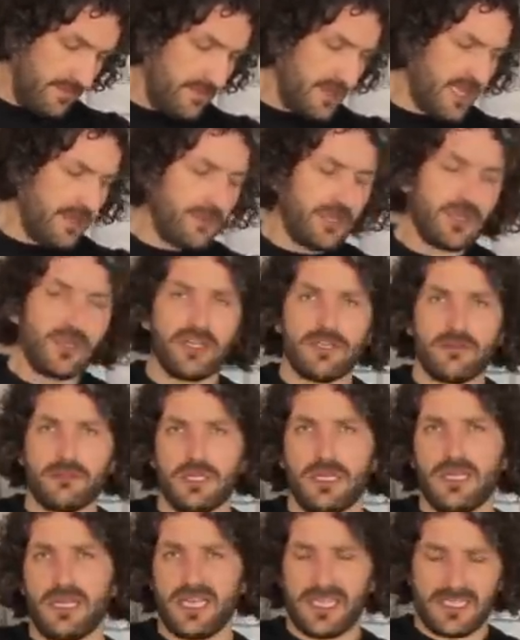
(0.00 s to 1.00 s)
Maybe a little
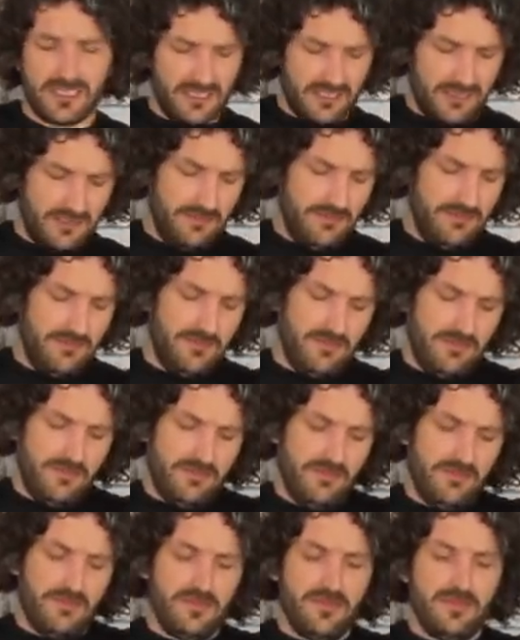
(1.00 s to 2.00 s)
bit less.
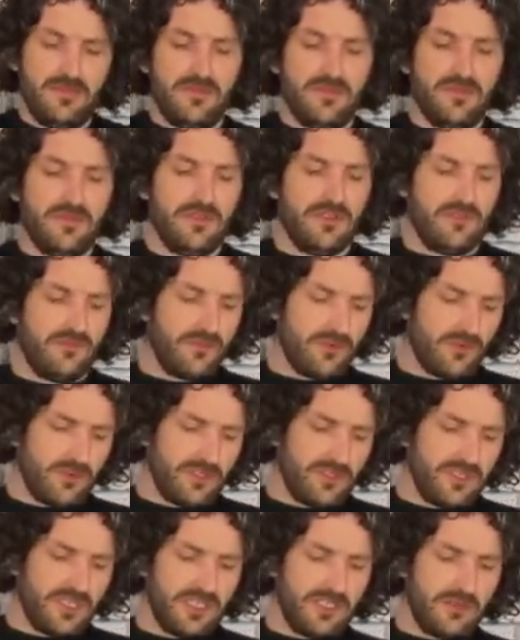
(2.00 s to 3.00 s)
Of
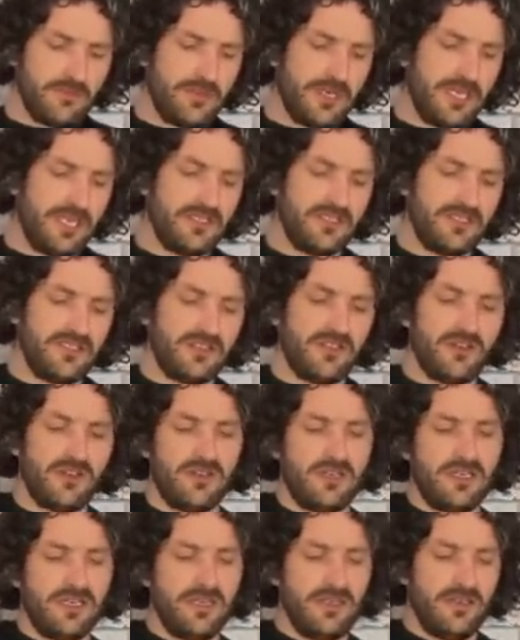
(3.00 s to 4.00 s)
course that depends
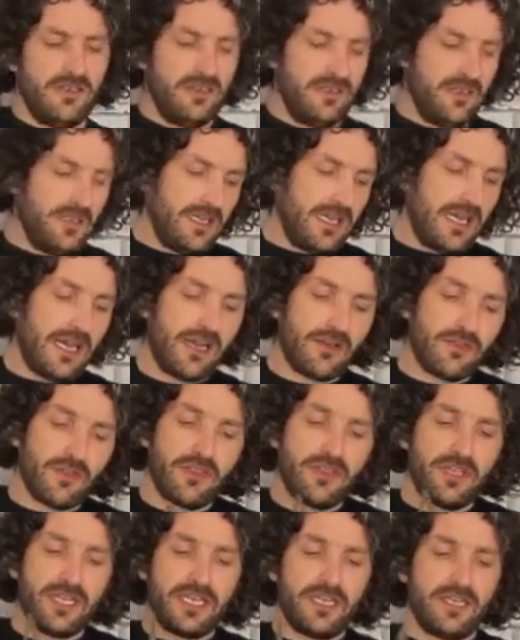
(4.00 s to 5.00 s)
on how
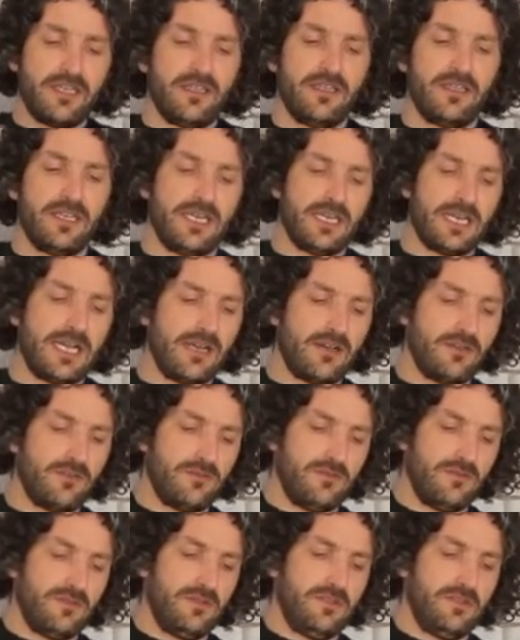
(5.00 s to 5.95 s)
thick and how